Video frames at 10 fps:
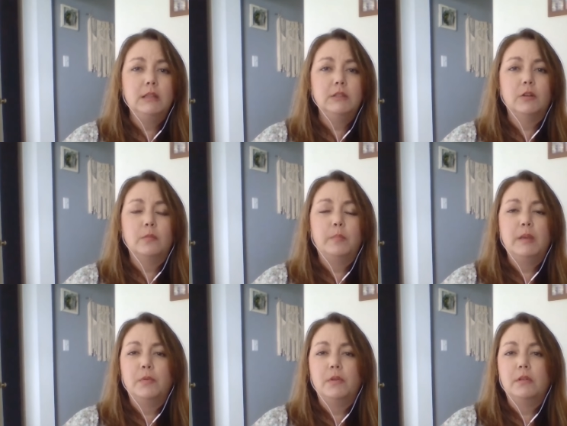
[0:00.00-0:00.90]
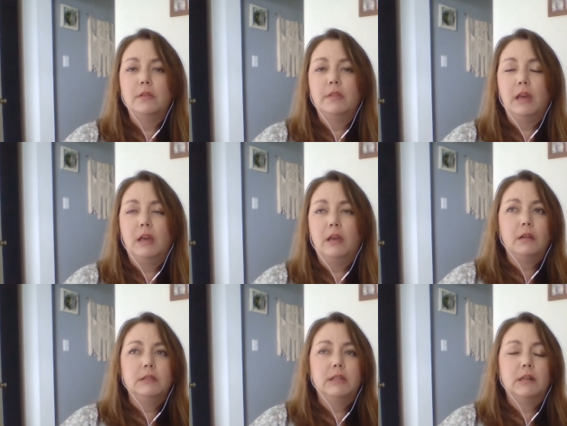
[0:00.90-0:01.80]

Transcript: these are people that did